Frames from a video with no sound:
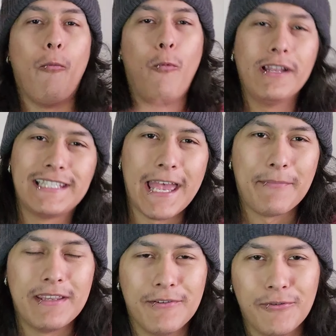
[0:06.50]
What's
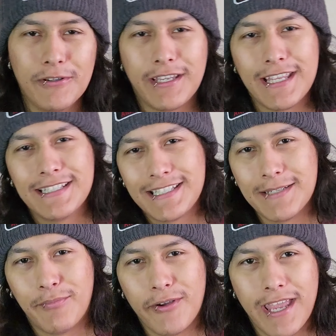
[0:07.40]
happening, hooligans? It's
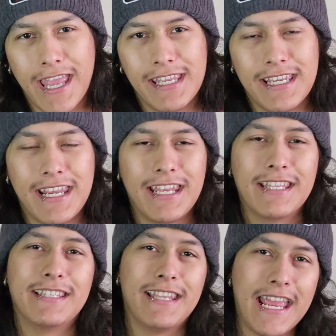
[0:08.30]
your boy Andy E, and
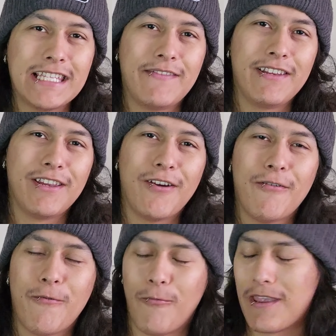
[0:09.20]
in today's
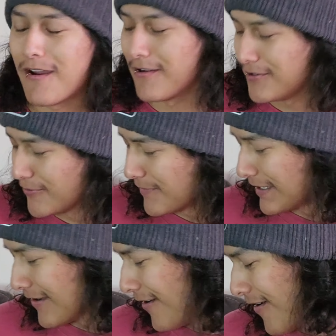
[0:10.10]
video we are
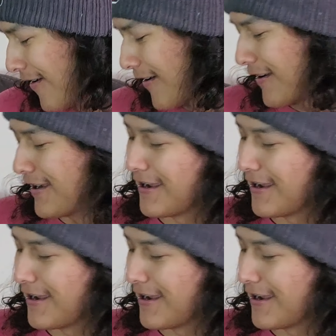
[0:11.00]
doing our